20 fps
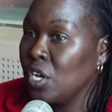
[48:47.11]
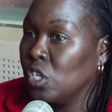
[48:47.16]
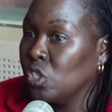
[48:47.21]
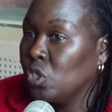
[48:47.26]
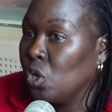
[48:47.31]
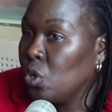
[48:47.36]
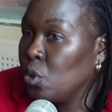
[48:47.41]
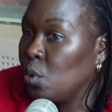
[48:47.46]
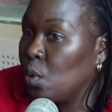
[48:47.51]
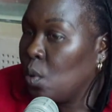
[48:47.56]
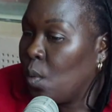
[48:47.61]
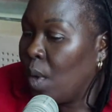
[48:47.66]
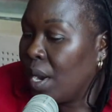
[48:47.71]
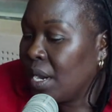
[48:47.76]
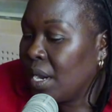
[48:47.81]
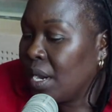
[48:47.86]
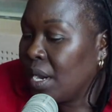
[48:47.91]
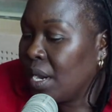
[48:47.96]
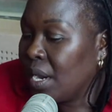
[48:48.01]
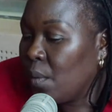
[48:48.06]
So you'll
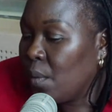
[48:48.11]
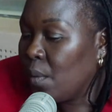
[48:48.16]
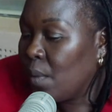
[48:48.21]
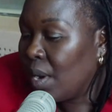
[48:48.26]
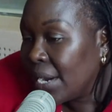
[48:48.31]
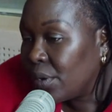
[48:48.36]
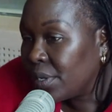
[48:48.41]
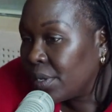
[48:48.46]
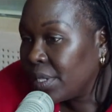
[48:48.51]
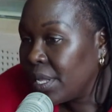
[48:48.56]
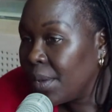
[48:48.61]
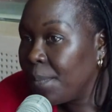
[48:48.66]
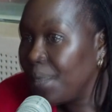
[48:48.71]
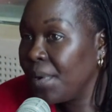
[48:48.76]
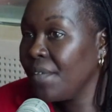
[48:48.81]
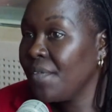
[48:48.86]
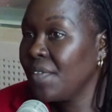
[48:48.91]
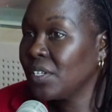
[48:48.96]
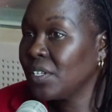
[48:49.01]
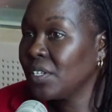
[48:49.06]
wonder, will I handle the
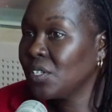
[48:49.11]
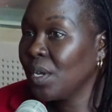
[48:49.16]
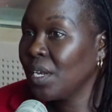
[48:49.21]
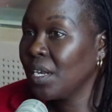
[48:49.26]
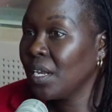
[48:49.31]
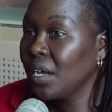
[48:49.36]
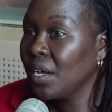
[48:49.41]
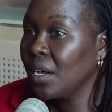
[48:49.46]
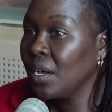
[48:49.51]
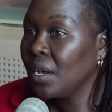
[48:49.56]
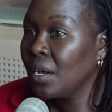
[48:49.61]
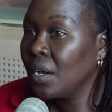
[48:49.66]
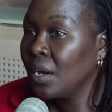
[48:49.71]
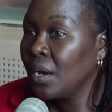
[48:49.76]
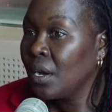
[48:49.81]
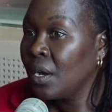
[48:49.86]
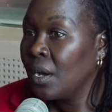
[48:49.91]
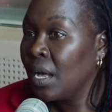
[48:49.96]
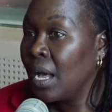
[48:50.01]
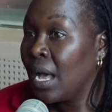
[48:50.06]
previous one
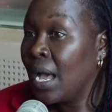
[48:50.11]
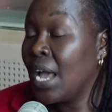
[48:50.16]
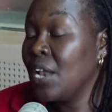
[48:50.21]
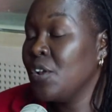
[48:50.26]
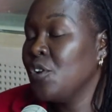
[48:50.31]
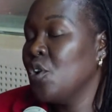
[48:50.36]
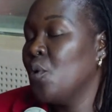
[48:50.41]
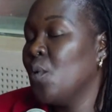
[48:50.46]
this and one.